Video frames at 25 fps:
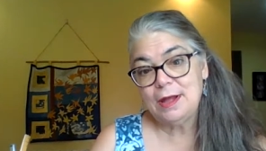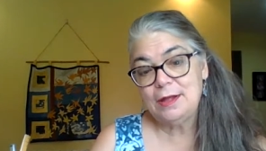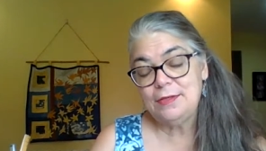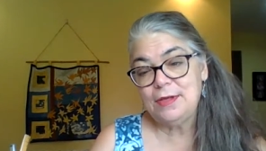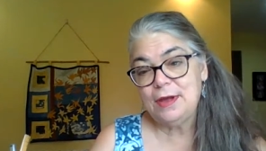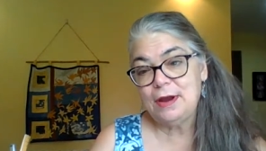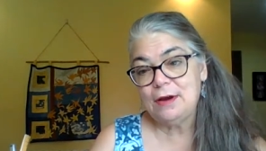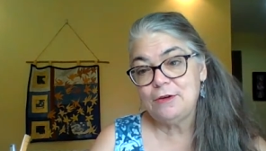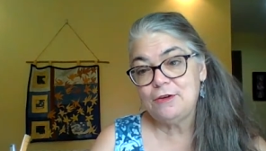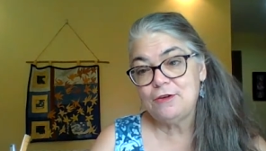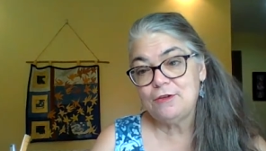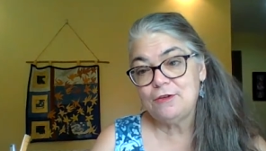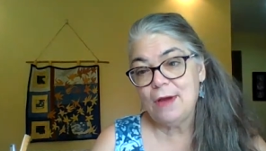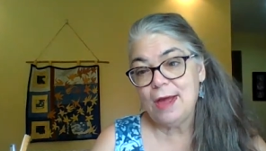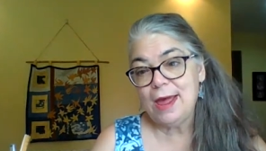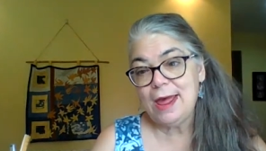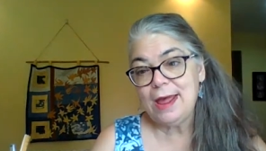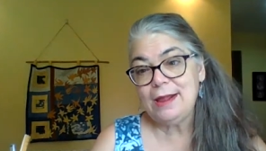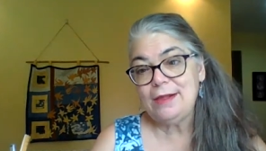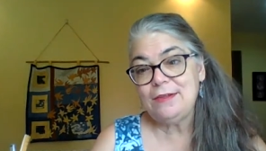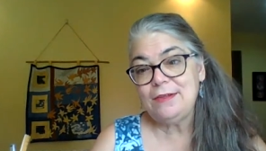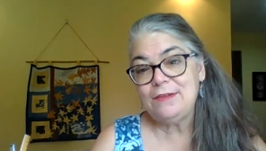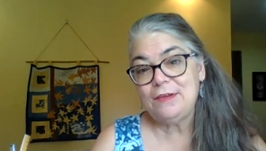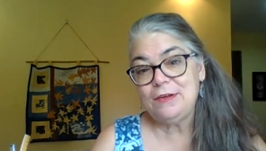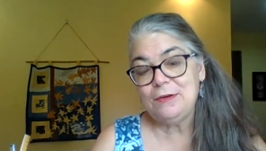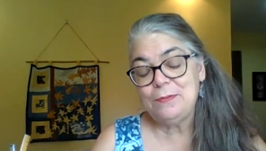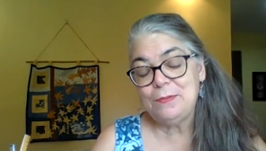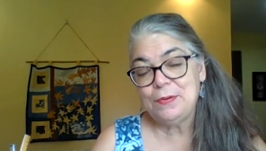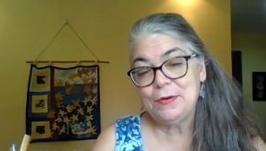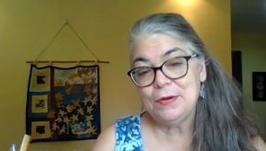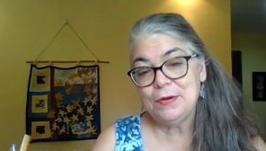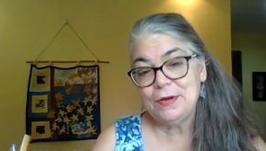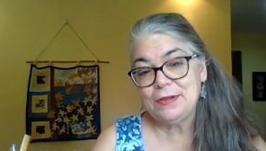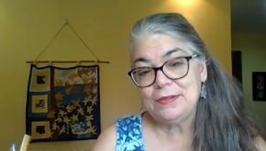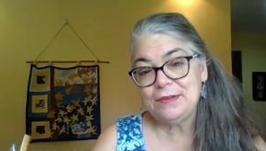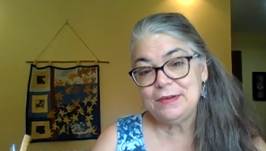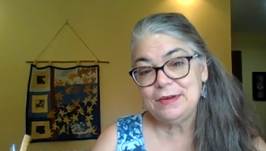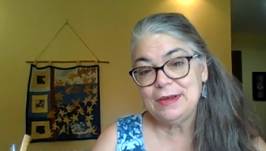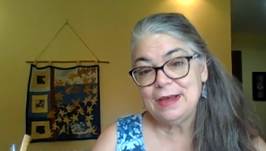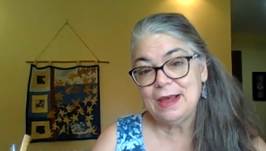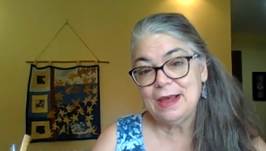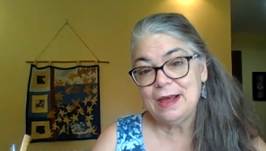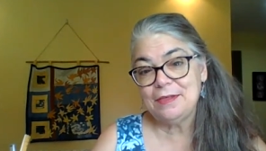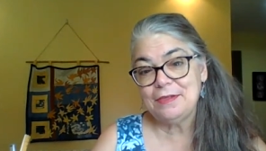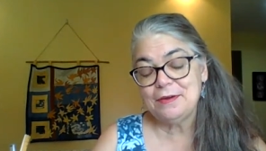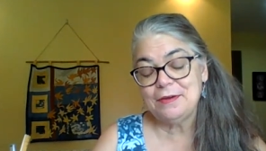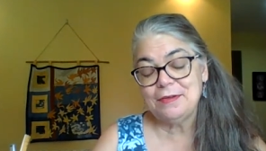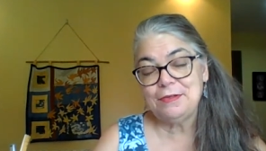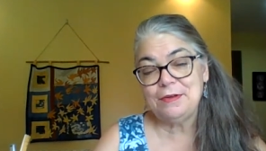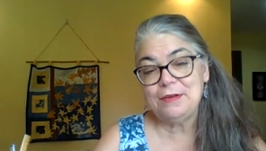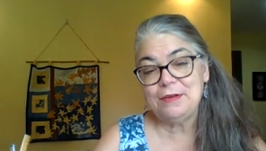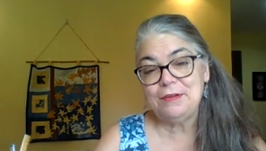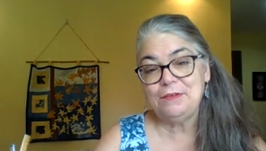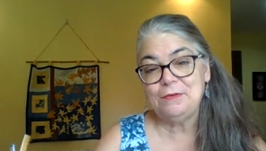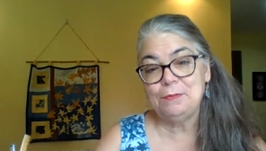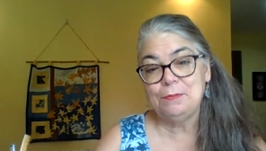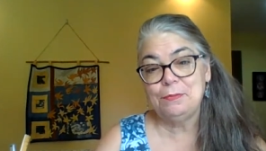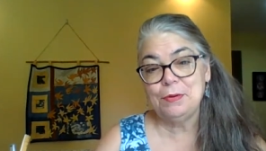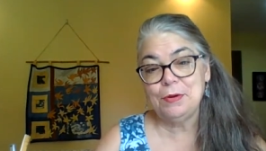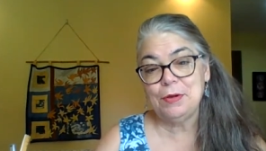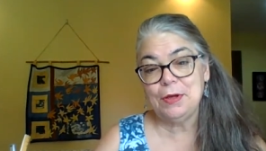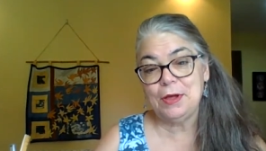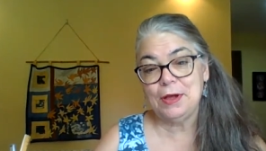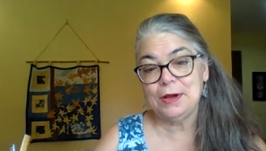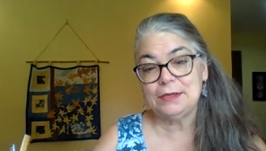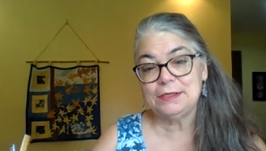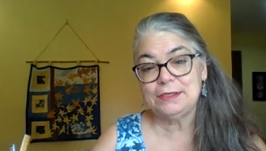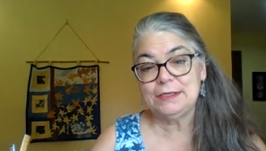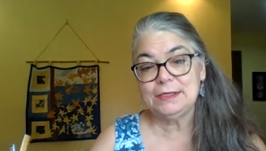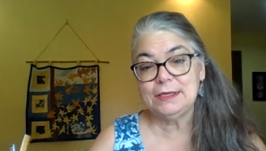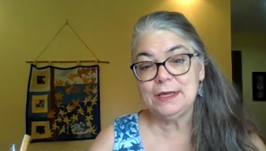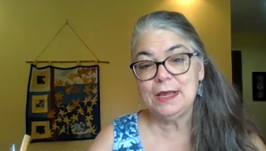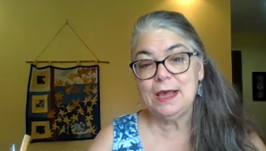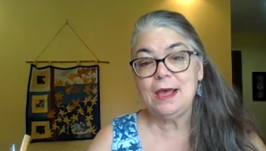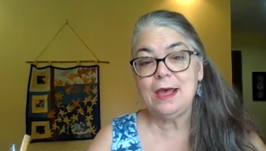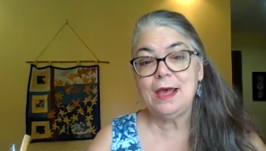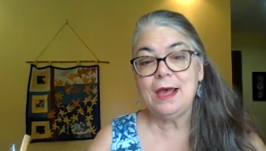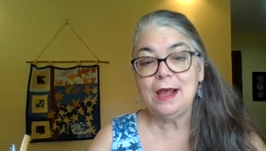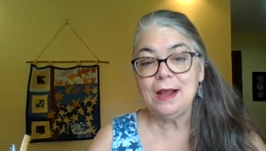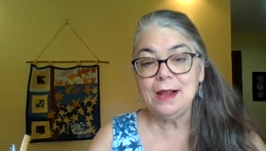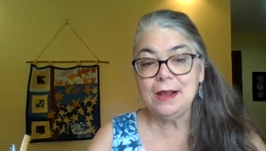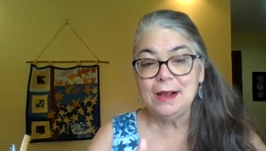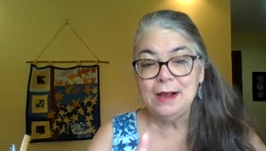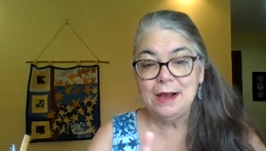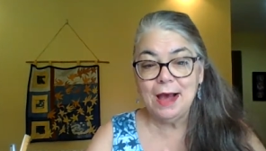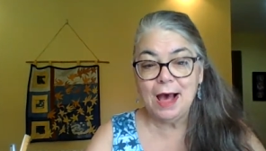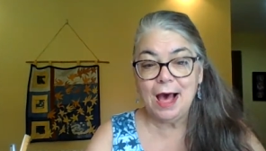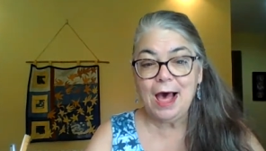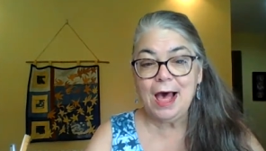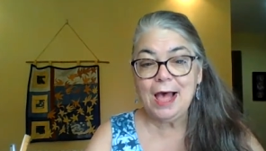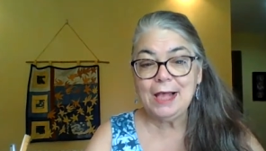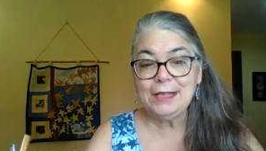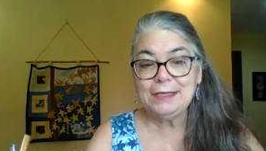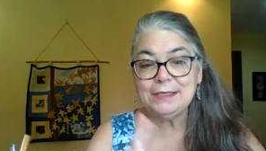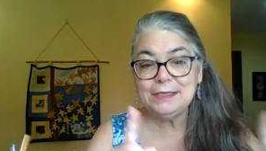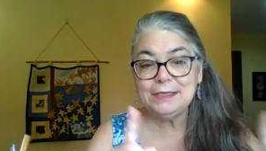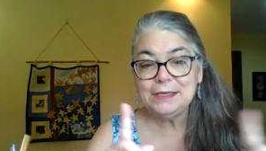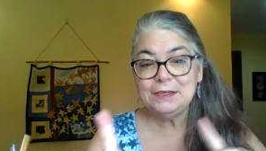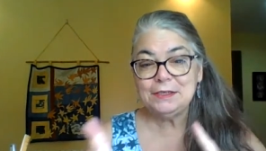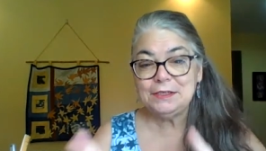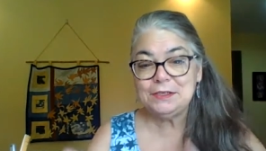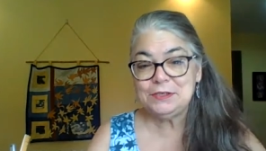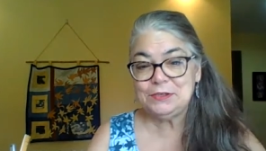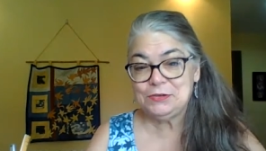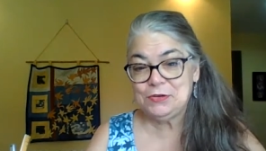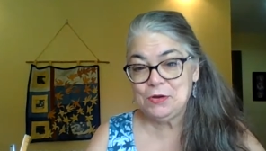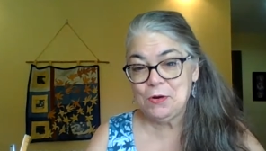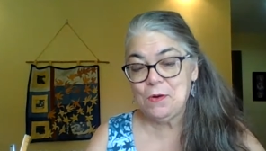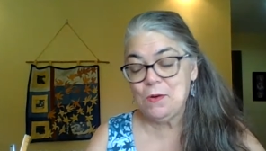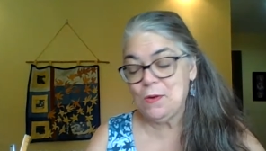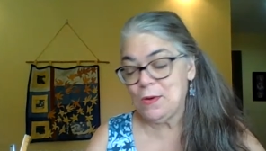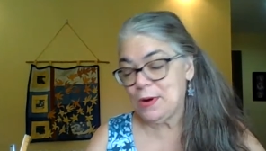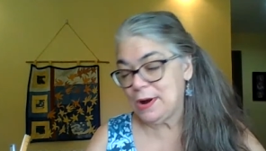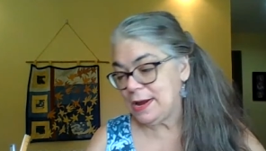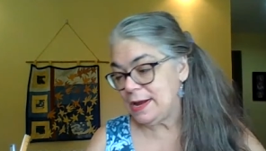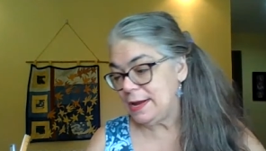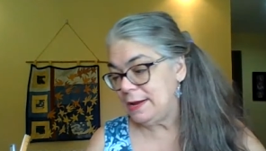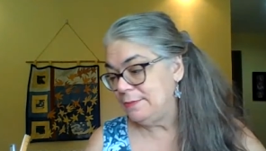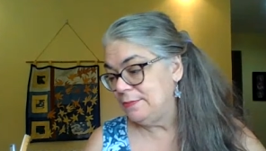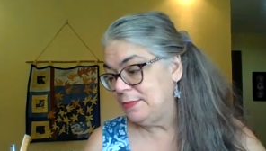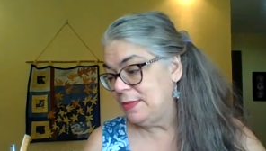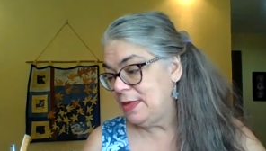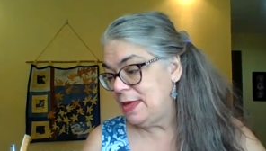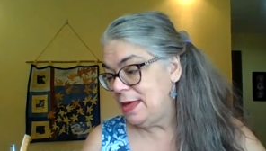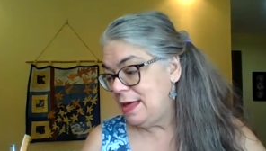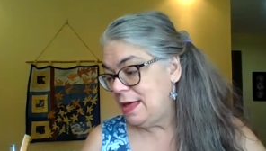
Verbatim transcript: and they're trying to put together these books, God's Story.